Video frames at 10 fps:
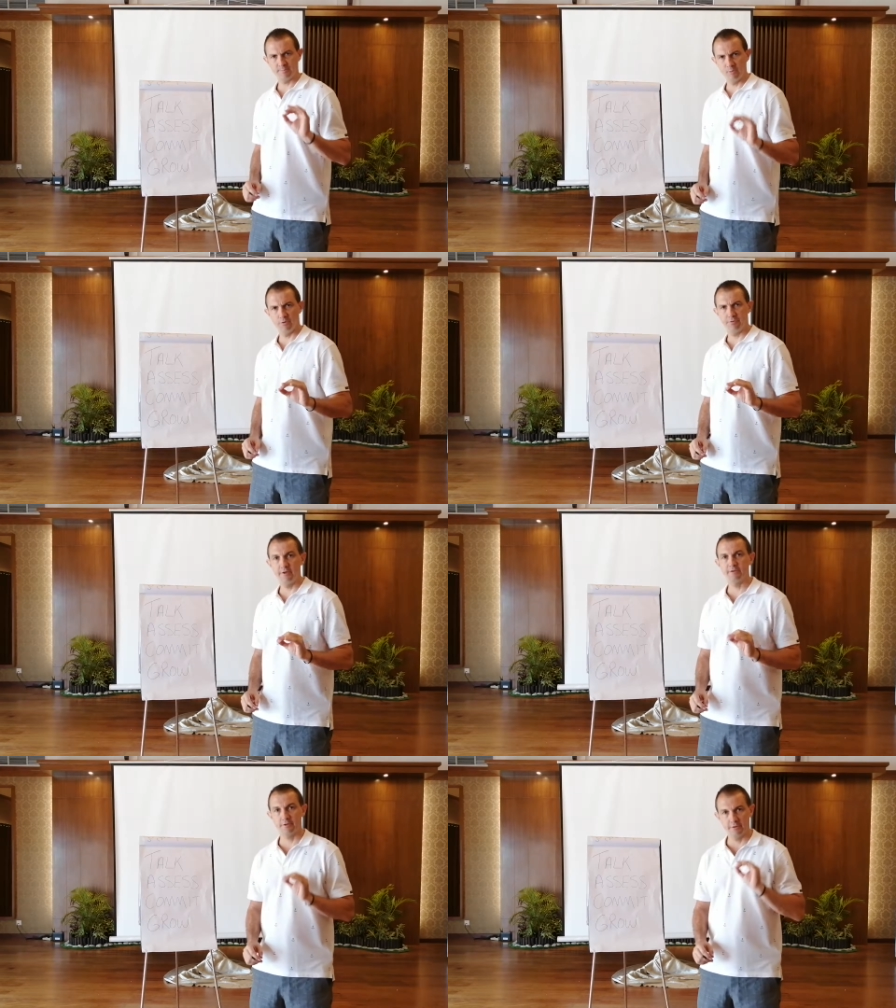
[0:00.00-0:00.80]
of small
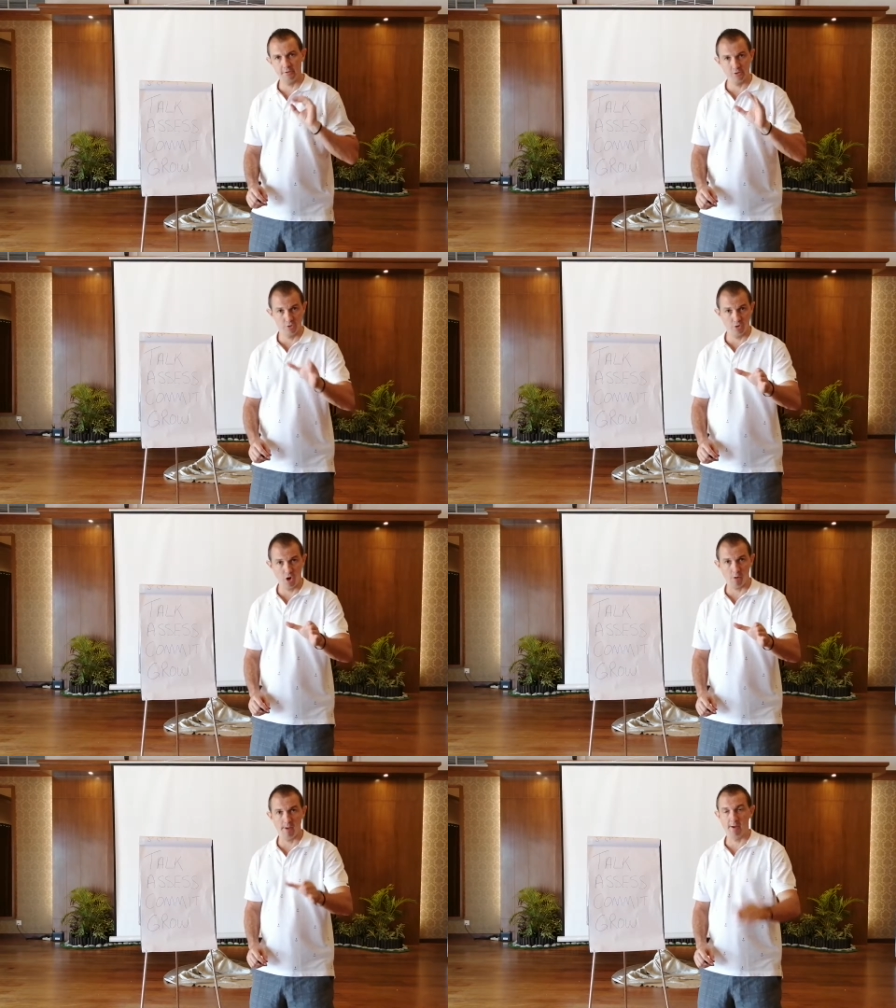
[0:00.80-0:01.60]
things I think you should
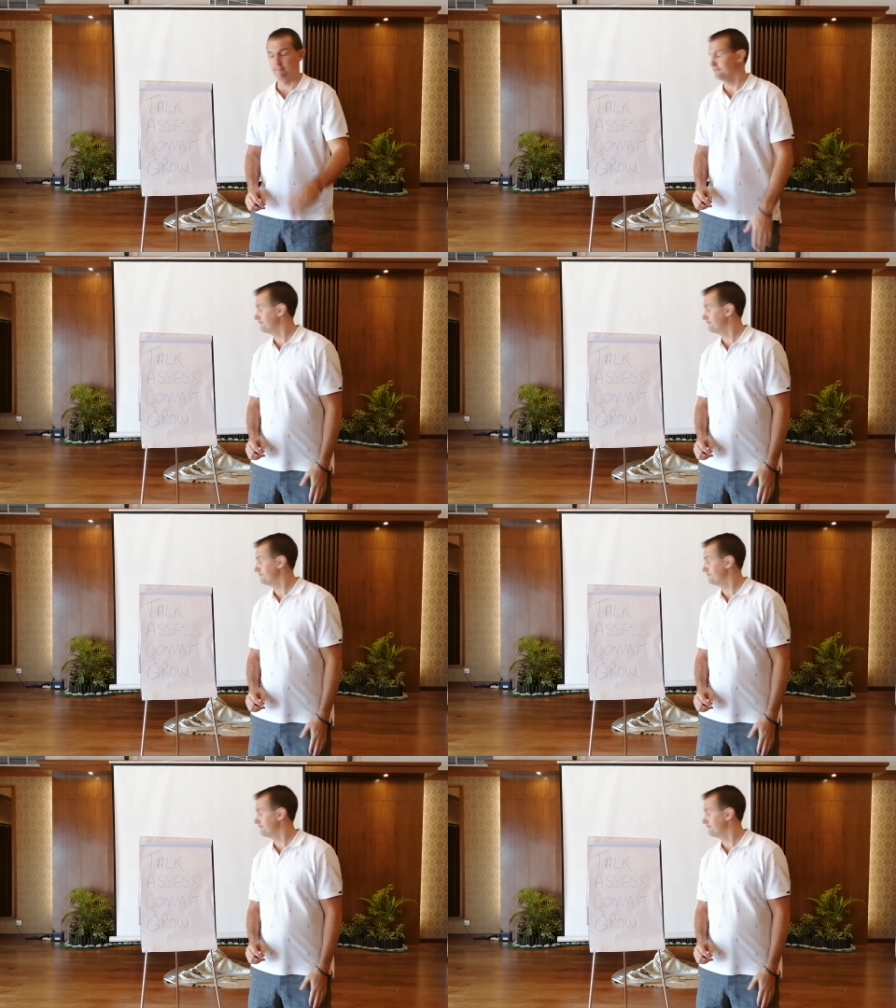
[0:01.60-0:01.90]
know about.